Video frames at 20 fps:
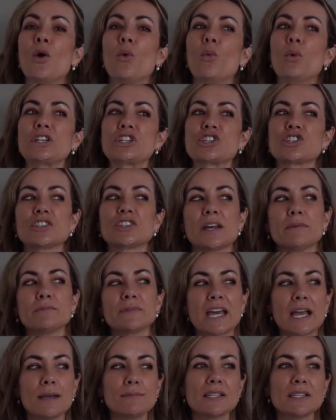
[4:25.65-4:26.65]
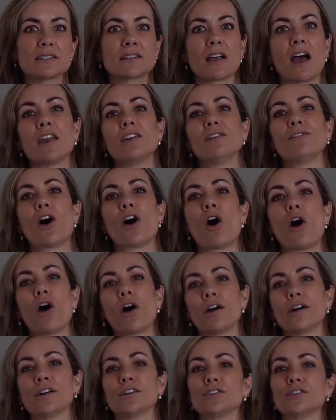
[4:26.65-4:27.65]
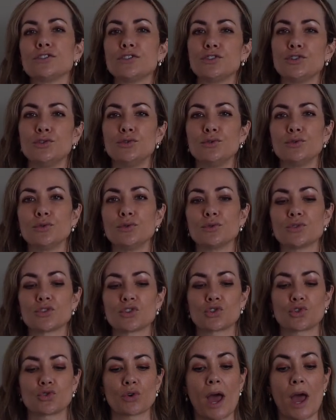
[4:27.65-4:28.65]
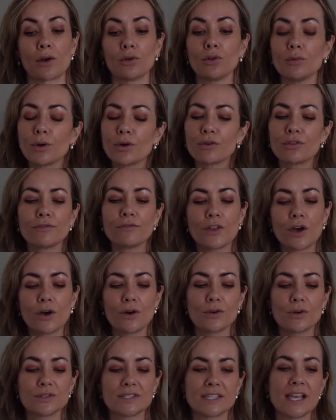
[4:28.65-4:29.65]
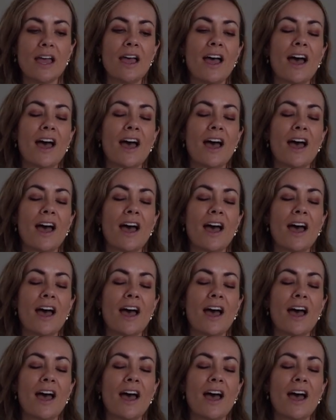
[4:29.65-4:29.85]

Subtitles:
which sometimes it's kind of hard to straddle both of those.